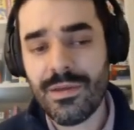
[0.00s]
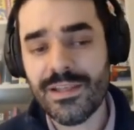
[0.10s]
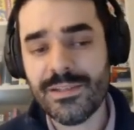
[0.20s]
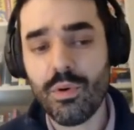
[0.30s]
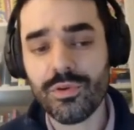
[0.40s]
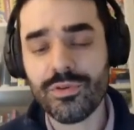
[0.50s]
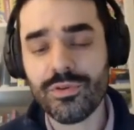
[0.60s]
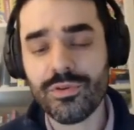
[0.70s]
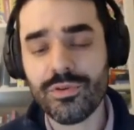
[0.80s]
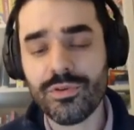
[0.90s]
export
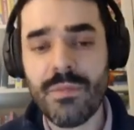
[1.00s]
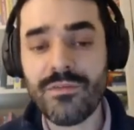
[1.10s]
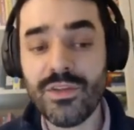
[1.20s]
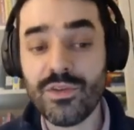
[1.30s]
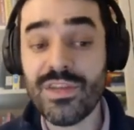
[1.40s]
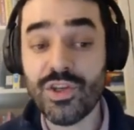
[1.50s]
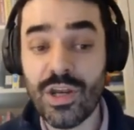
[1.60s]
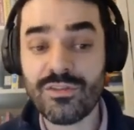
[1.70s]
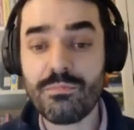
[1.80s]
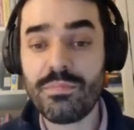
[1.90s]
my visualization
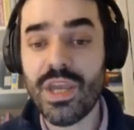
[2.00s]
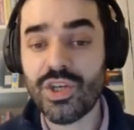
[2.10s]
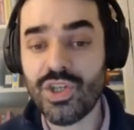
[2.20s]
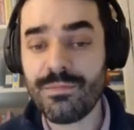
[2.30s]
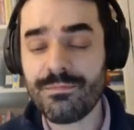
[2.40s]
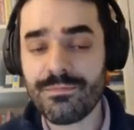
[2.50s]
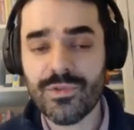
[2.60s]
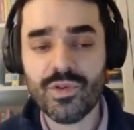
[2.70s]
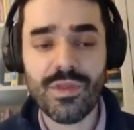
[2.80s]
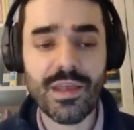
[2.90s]
as a PNG,
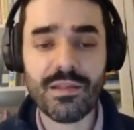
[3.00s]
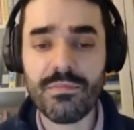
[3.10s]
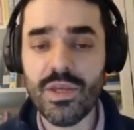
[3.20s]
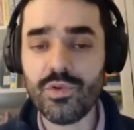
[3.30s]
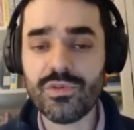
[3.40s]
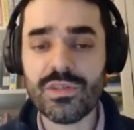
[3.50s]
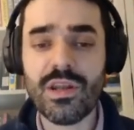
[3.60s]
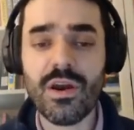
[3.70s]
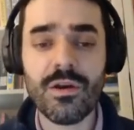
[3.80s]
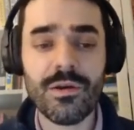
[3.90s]
so that can be used
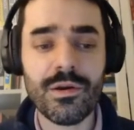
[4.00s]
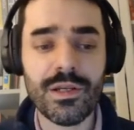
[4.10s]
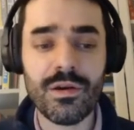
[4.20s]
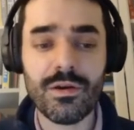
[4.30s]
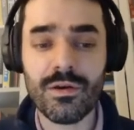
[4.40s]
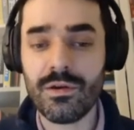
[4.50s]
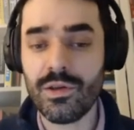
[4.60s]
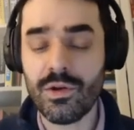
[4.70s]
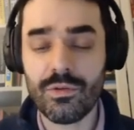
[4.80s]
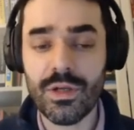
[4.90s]
in
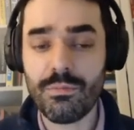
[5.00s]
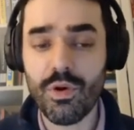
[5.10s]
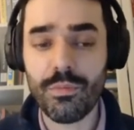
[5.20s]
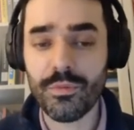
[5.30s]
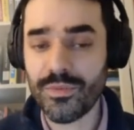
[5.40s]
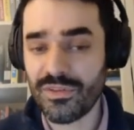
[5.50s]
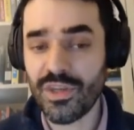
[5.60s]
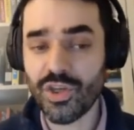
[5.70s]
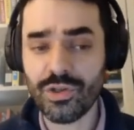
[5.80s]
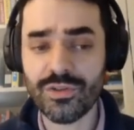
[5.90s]
a PowerPoint
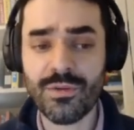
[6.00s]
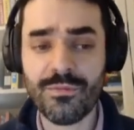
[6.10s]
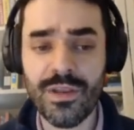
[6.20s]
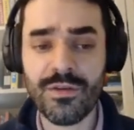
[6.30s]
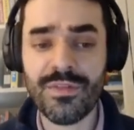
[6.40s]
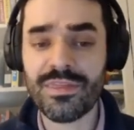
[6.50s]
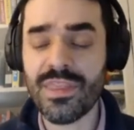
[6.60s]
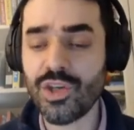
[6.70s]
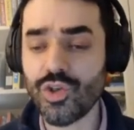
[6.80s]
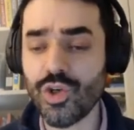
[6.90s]
presentation or something of that
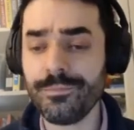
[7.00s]
nature.